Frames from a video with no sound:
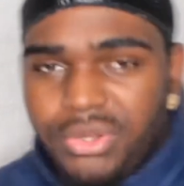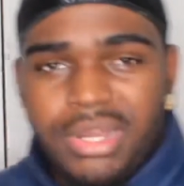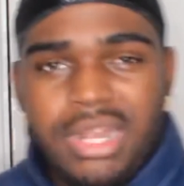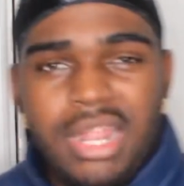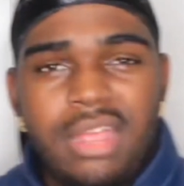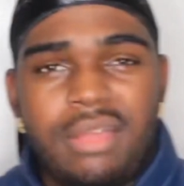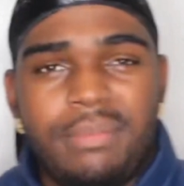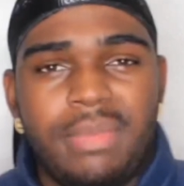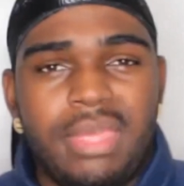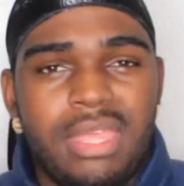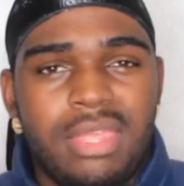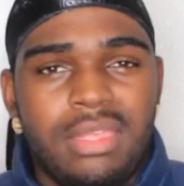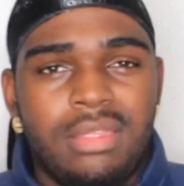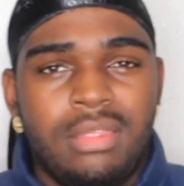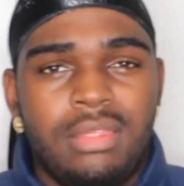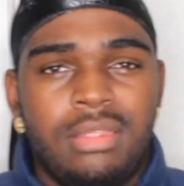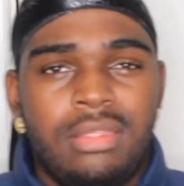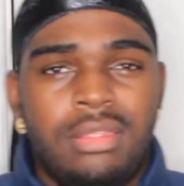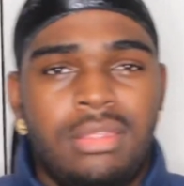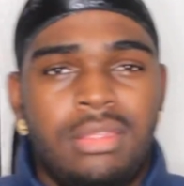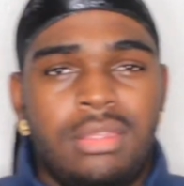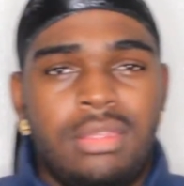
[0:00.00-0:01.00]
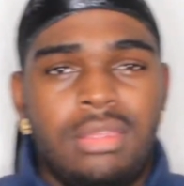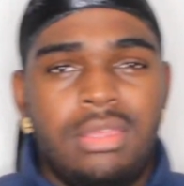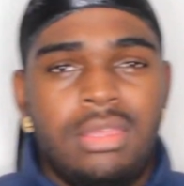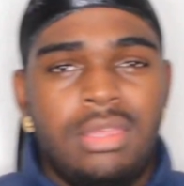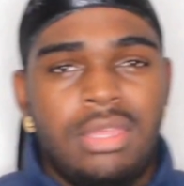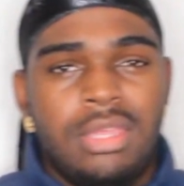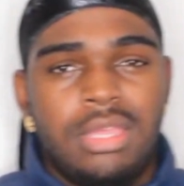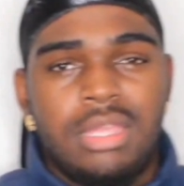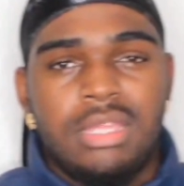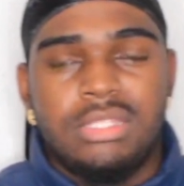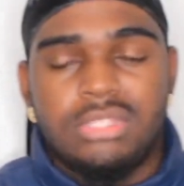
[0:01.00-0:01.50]
out, man.
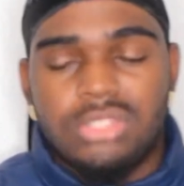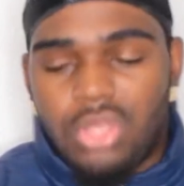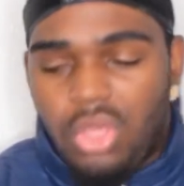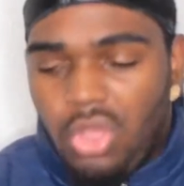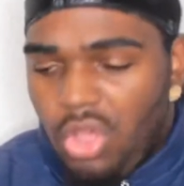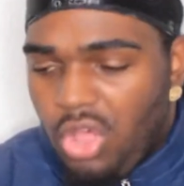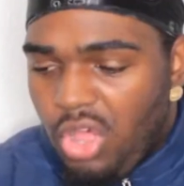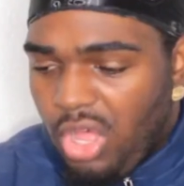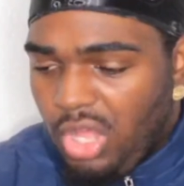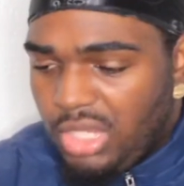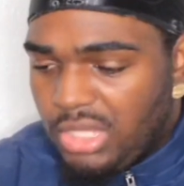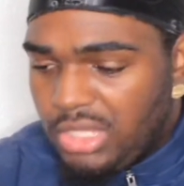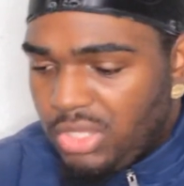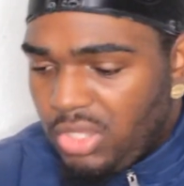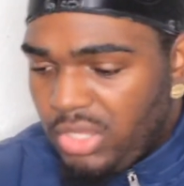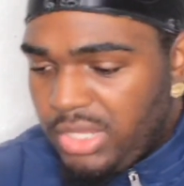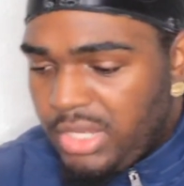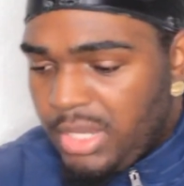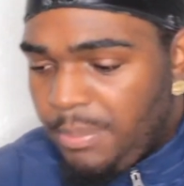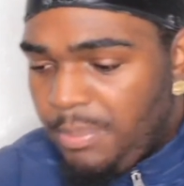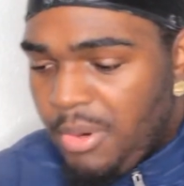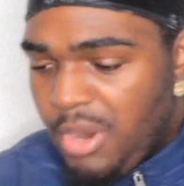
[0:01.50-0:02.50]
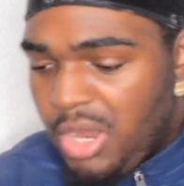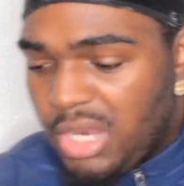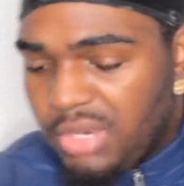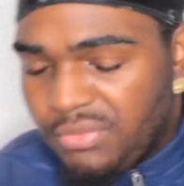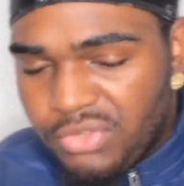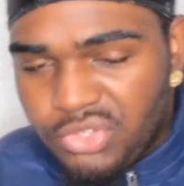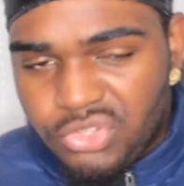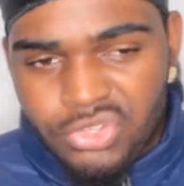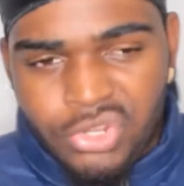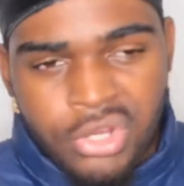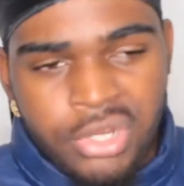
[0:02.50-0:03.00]
It's all in a part of
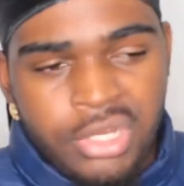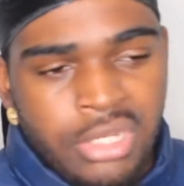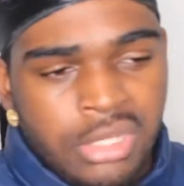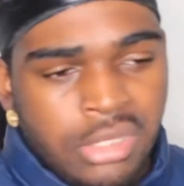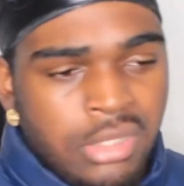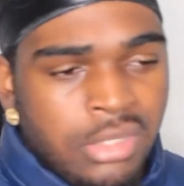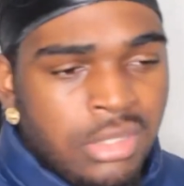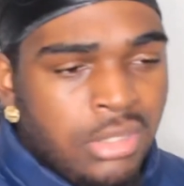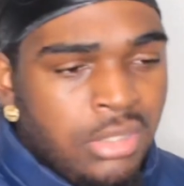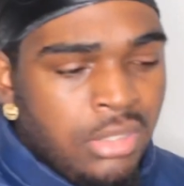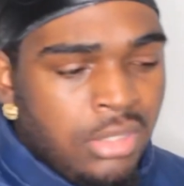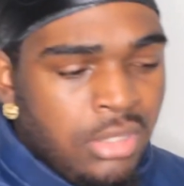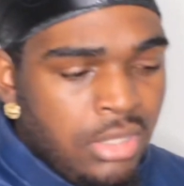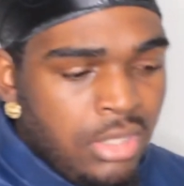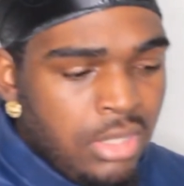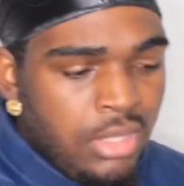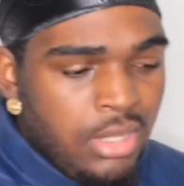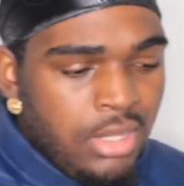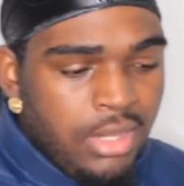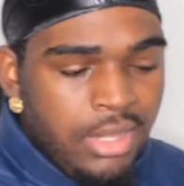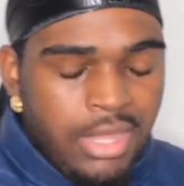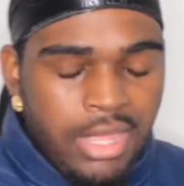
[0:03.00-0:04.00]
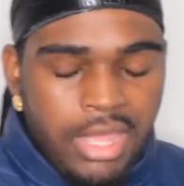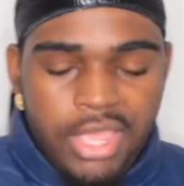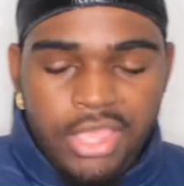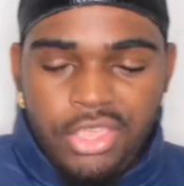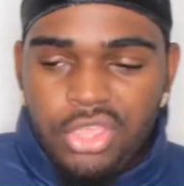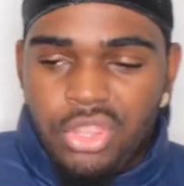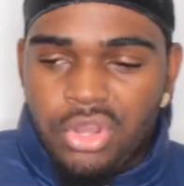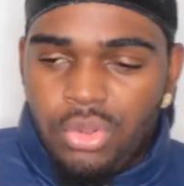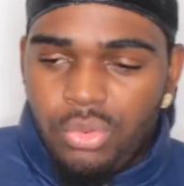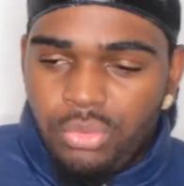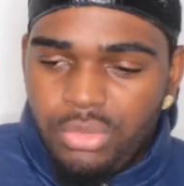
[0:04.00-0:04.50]
a journey. And
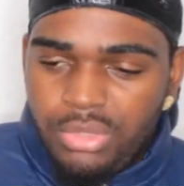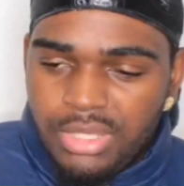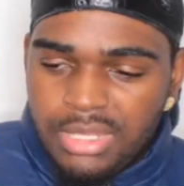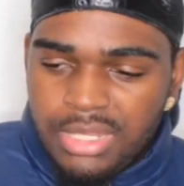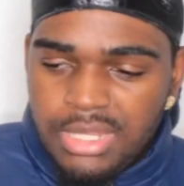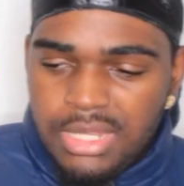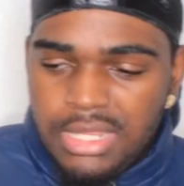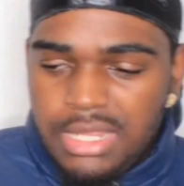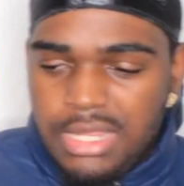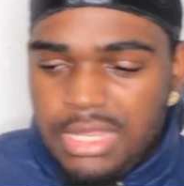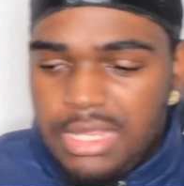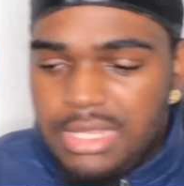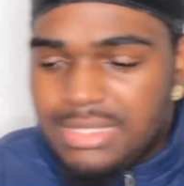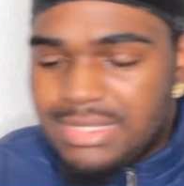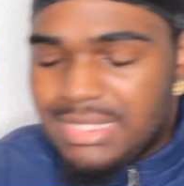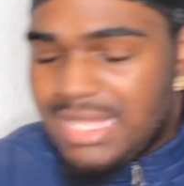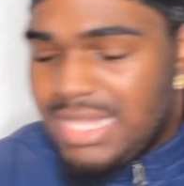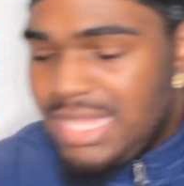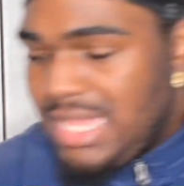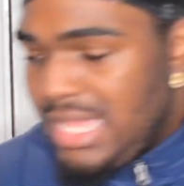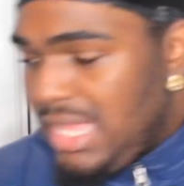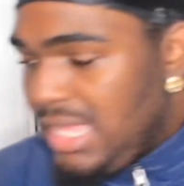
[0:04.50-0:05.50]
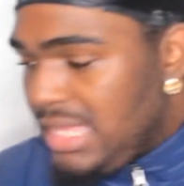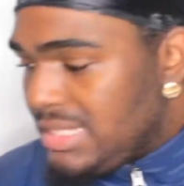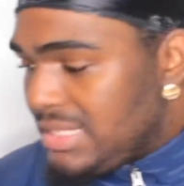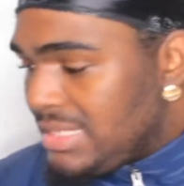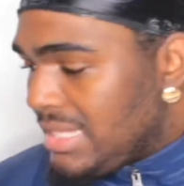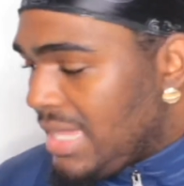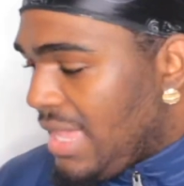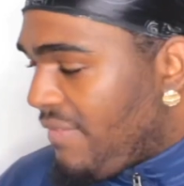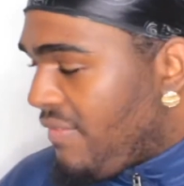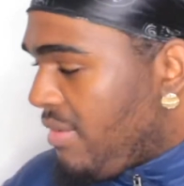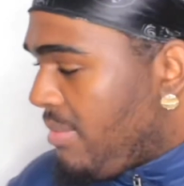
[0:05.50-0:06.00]
you don't need 10,
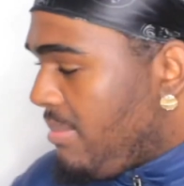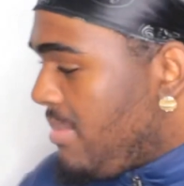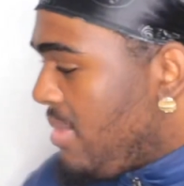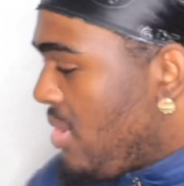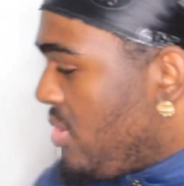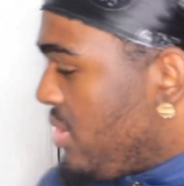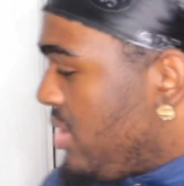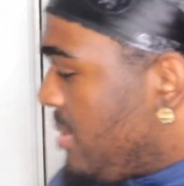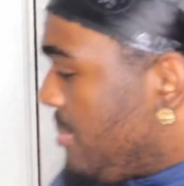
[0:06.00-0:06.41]
7 million